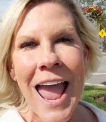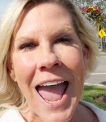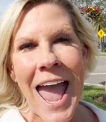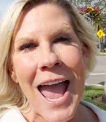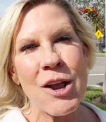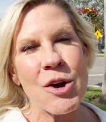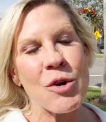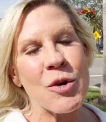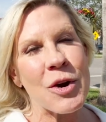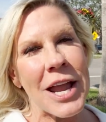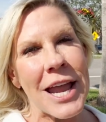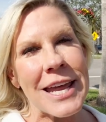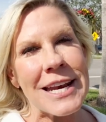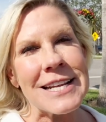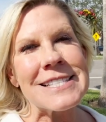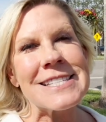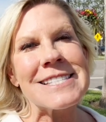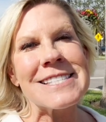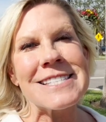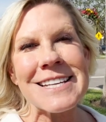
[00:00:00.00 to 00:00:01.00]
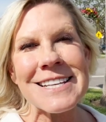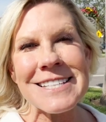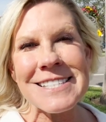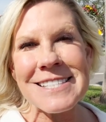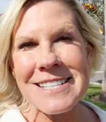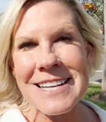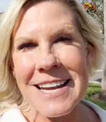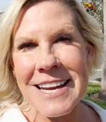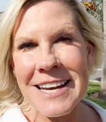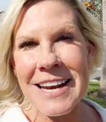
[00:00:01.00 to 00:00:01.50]
and created
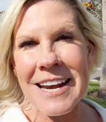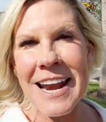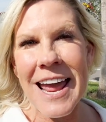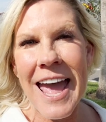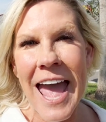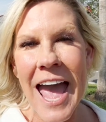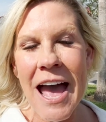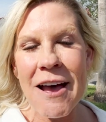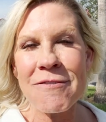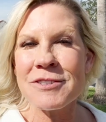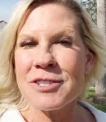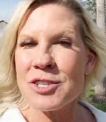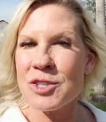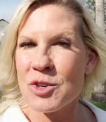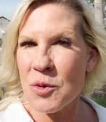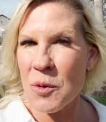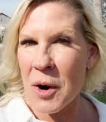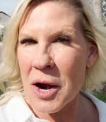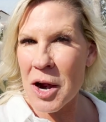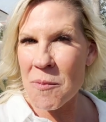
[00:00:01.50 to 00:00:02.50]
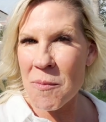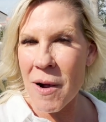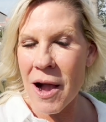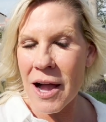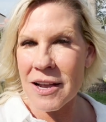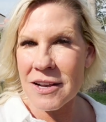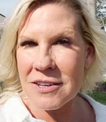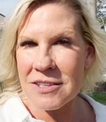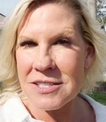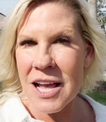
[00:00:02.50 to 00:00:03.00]
16.5 square
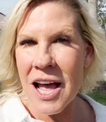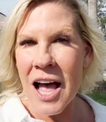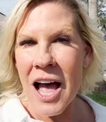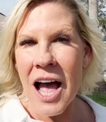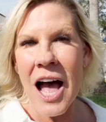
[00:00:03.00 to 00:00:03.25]
miles